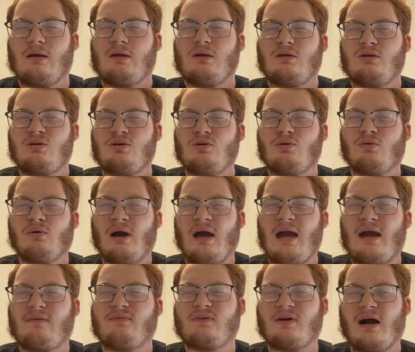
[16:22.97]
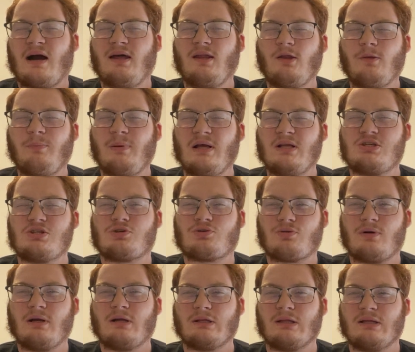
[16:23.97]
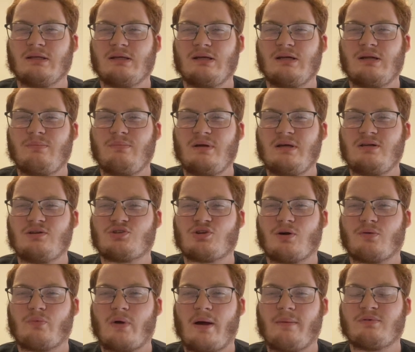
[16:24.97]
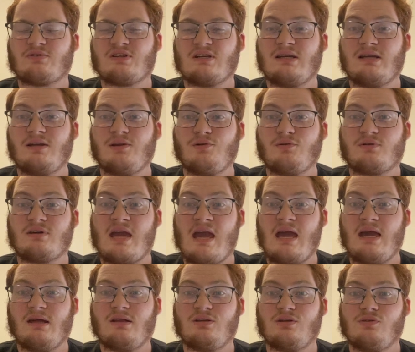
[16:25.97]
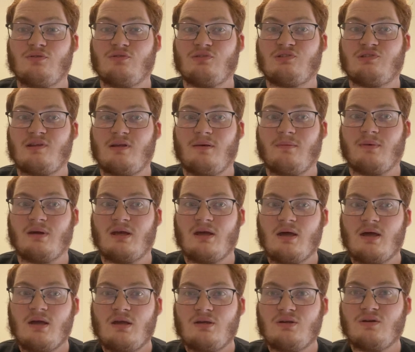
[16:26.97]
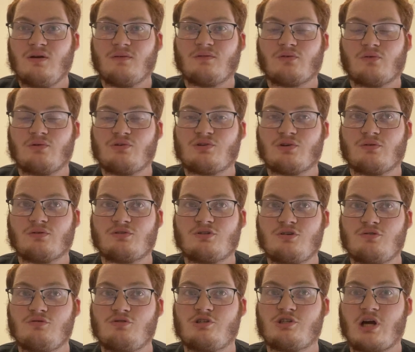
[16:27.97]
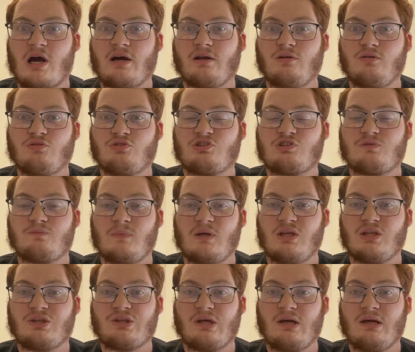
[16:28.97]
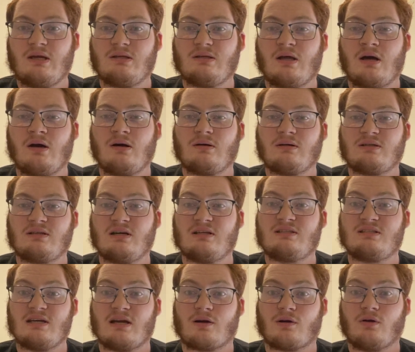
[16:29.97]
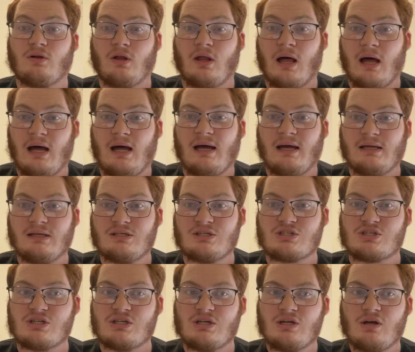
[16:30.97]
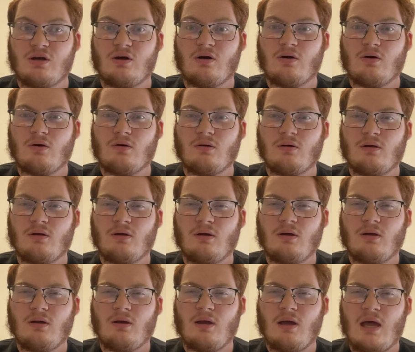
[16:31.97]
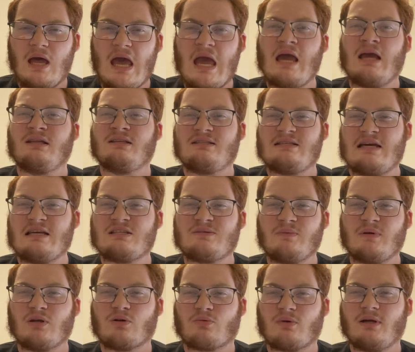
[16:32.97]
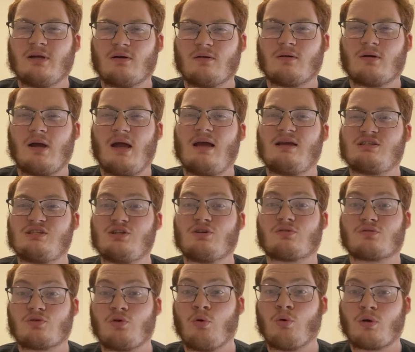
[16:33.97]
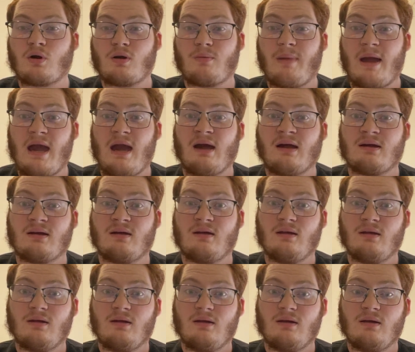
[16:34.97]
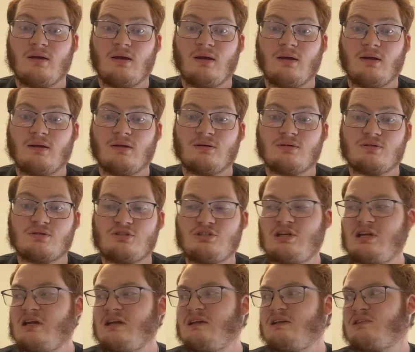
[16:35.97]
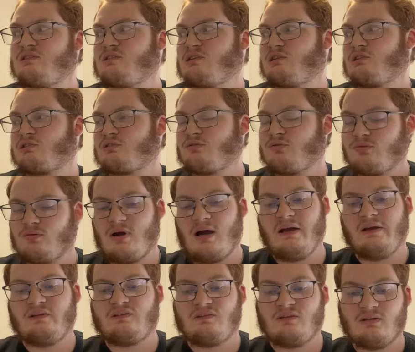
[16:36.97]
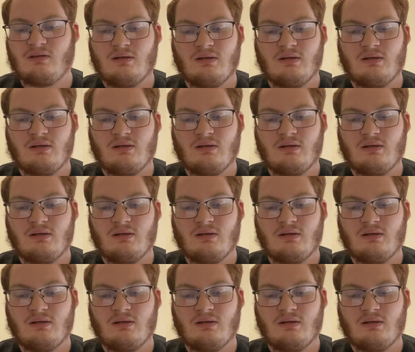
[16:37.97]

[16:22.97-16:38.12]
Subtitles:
You have Kyle Pitts, Strickland, and Bijan Robertson, and you can't use them. You have to resort to Jonnu Smith and Kadarius Hodge and Desmond Ridder as your quarterback. Jesus Christ.